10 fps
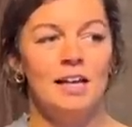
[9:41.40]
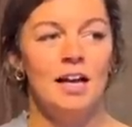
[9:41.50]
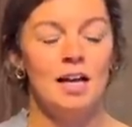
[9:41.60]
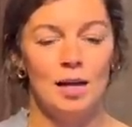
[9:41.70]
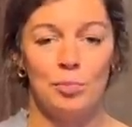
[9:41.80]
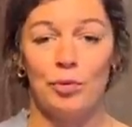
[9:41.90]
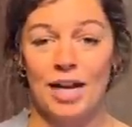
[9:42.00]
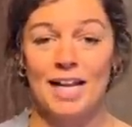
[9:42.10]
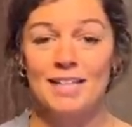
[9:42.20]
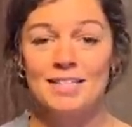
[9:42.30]
uh,
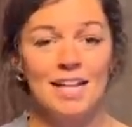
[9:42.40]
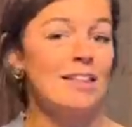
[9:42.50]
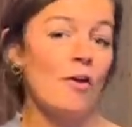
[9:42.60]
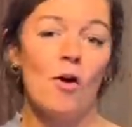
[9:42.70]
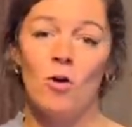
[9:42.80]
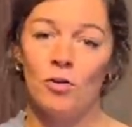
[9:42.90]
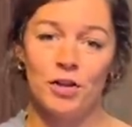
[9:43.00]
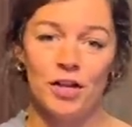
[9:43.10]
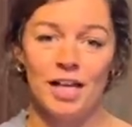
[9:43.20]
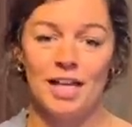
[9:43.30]
brands and they're all
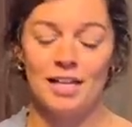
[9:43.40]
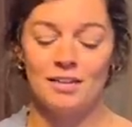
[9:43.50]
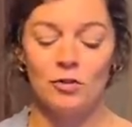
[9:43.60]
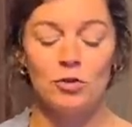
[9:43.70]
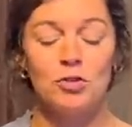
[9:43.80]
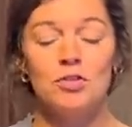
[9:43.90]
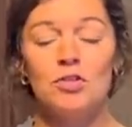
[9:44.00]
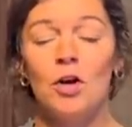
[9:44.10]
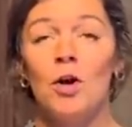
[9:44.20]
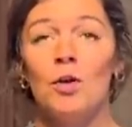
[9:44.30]
good. They're
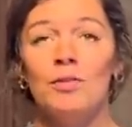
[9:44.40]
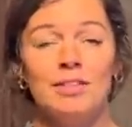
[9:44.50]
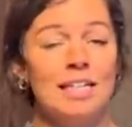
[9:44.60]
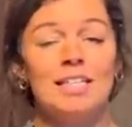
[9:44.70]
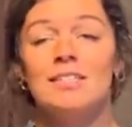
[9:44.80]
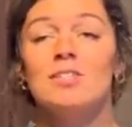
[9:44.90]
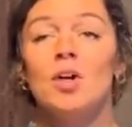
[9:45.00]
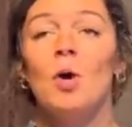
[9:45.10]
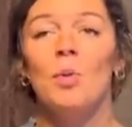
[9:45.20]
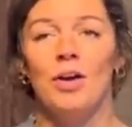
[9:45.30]
so like
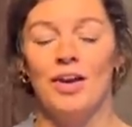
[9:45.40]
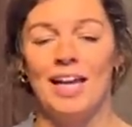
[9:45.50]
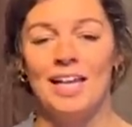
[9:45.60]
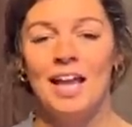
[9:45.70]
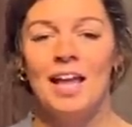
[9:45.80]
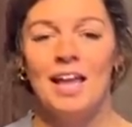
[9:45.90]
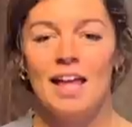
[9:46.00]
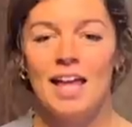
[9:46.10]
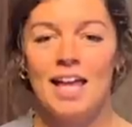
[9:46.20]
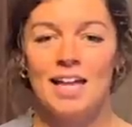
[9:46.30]
so
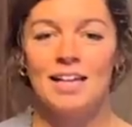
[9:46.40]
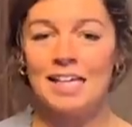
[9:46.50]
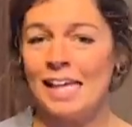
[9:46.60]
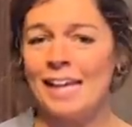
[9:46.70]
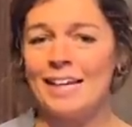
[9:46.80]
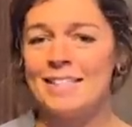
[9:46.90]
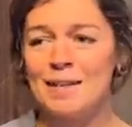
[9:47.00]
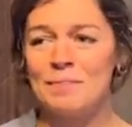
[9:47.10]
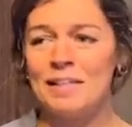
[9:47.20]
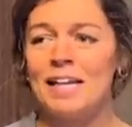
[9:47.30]
good. And again, it's
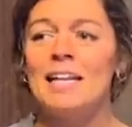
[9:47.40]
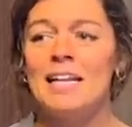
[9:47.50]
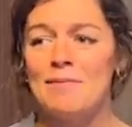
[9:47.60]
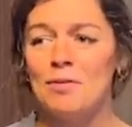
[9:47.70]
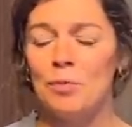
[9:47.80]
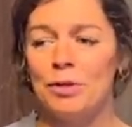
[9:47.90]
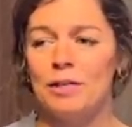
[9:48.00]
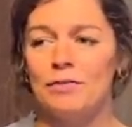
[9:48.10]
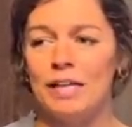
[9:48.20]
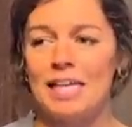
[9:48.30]
something that I never would
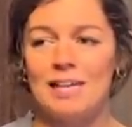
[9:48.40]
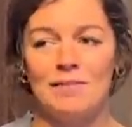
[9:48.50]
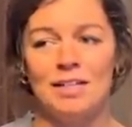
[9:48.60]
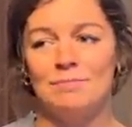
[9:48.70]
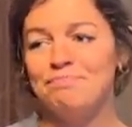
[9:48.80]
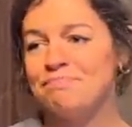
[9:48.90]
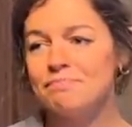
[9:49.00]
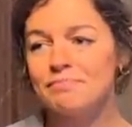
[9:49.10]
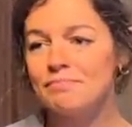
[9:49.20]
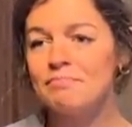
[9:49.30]
have like even
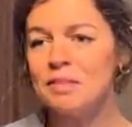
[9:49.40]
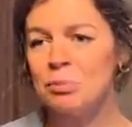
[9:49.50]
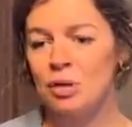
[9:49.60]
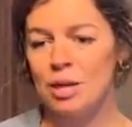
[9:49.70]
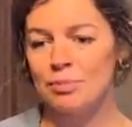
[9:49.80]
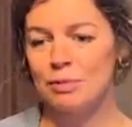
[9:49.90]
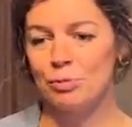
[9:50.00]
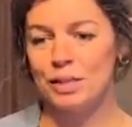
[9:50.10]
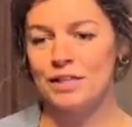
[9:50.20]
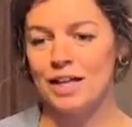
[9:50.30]
probably
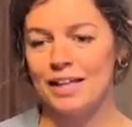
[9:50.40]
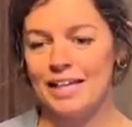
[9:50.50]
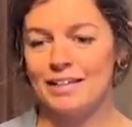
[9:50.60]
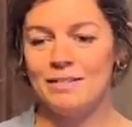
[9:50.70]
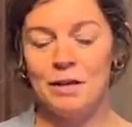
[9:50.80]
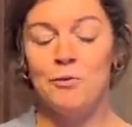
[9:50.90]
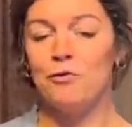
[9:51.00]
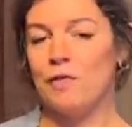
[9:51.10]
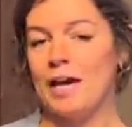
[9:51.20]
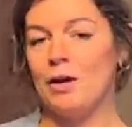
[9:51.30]
real like
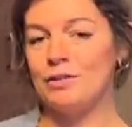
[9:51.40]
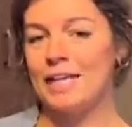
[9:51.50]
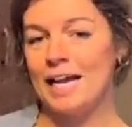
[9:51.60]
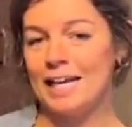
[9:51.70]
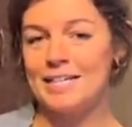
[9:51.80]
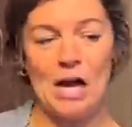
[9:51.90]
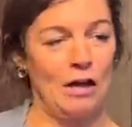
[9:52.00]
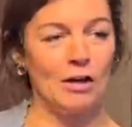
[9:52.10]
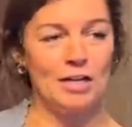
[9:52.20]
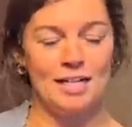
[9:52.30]
found had I
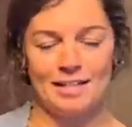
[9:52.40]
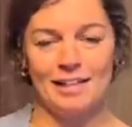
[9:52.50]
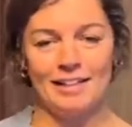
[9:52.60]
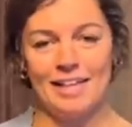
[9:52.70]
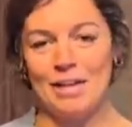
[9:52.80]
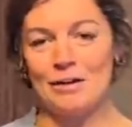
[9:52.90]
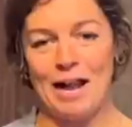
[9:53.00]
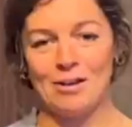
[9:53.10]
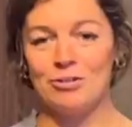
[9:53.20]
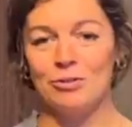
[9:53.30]
not gone into that like
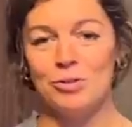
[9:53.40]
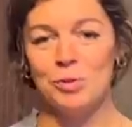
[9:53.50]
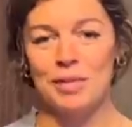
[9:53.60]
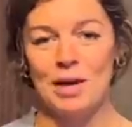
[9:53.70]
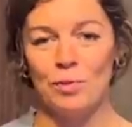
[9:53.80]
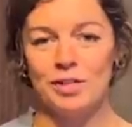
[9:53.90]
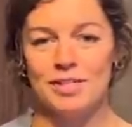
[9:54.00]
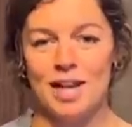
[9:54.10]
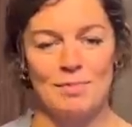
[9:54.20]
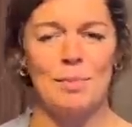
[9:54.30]
international store that one
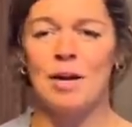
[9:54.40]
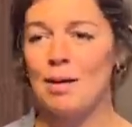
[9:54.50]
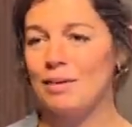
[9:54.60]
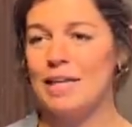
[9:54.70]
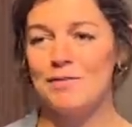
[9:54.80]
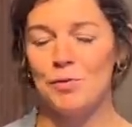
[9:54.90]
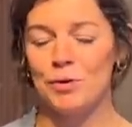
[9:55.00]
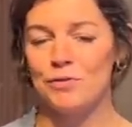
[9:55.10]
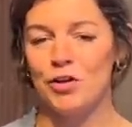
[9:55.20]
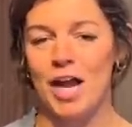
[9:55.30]
time. I probably never would
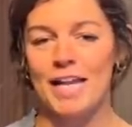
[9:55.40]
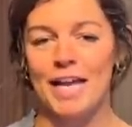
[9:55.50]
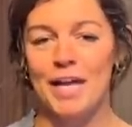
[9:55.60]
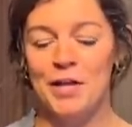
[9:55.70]
have tried it.